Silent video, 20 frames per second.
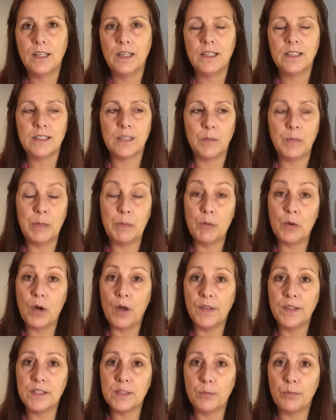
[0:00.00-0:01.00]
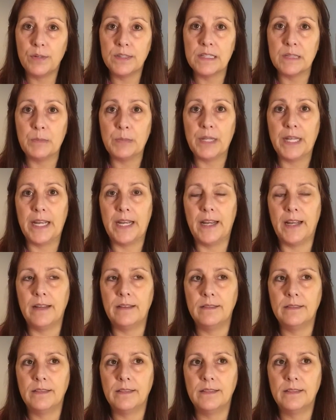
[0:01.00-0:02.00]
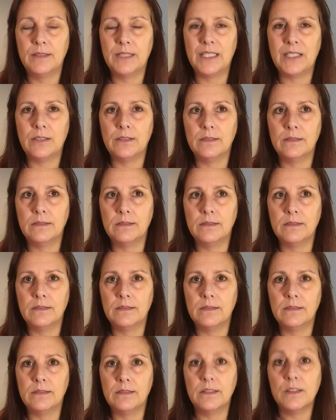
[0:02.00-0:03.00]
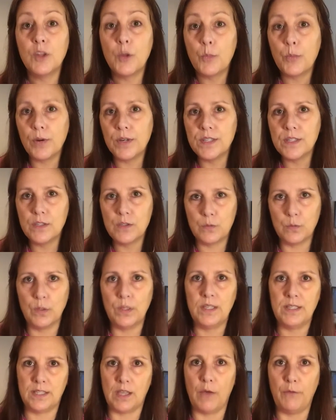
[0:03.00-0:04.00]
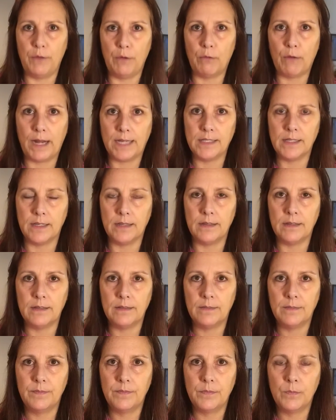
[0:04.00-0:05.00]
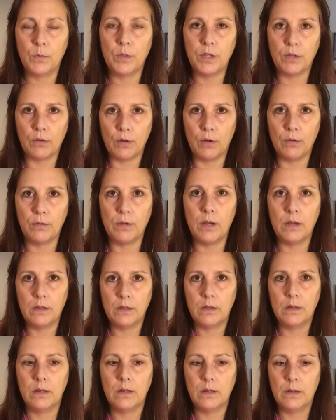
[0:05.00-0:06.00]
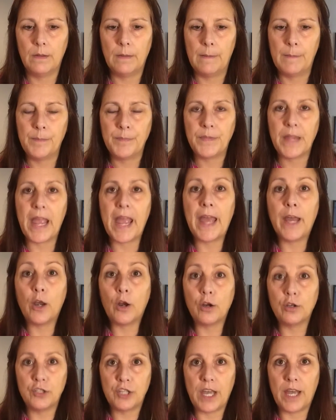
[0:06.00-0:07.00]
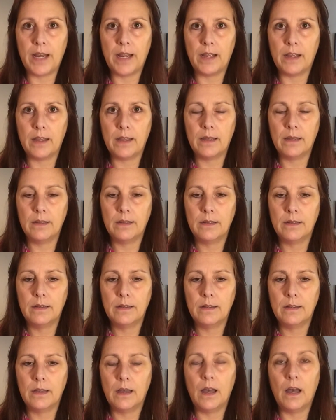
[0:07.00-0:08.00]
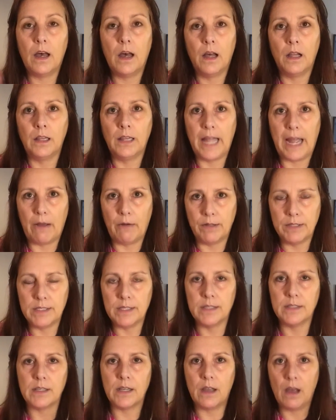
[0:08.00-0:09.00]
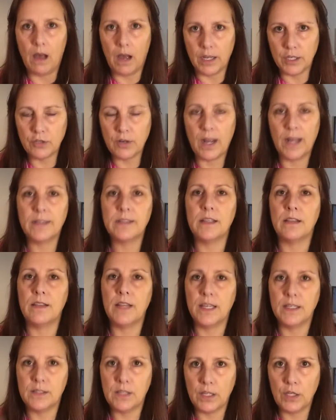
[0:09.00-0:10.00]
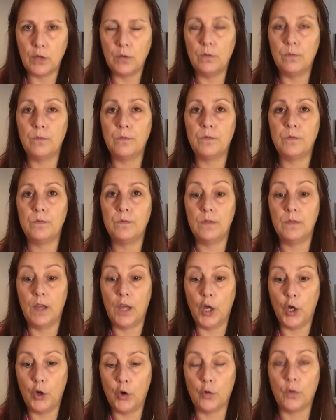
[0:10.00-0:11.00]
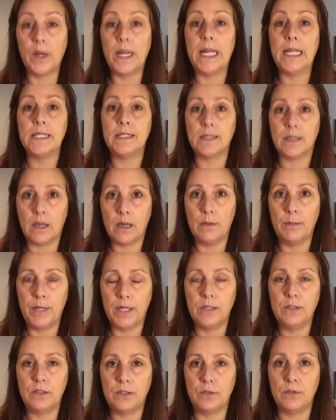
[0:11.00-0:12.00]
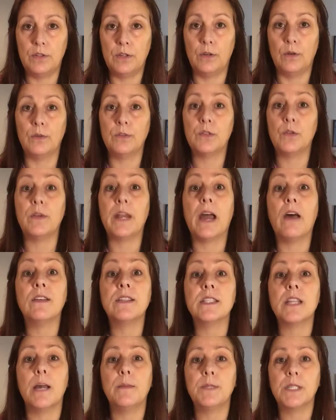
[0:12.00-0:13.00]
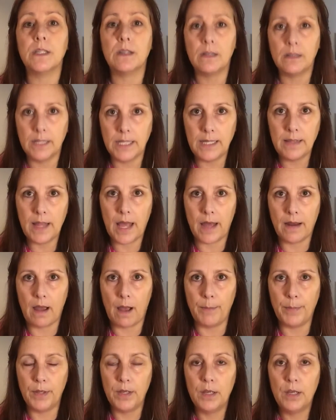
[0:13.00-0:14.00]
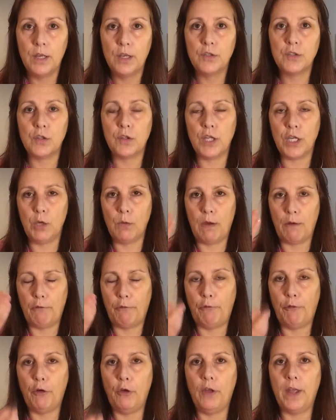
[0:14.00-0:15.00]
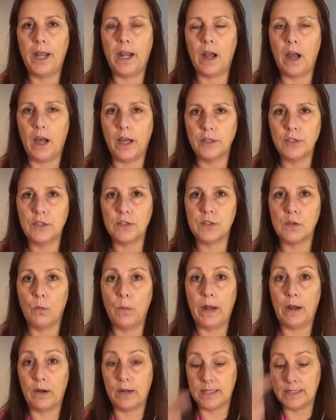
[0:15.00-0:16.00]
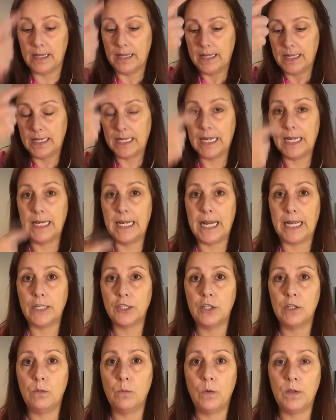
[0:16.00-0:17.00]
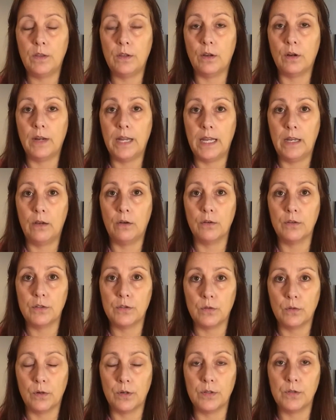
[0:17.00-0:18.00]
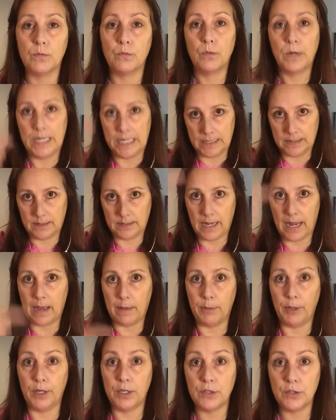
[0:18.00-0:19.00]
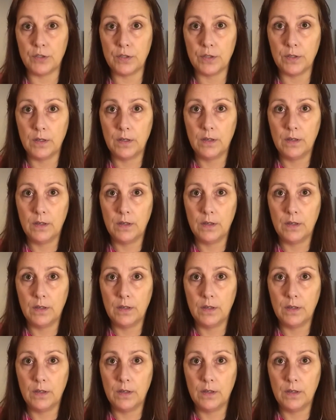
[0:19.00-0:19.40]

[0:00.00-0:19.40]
Some people call this a prison planet. Well, the prison's really self-erected with your own energetic allowances and contracts and things that you've agreed to come in to do. So now it's time to clean that up so that you have full and conscious awareness, connection with your inner source reestablished.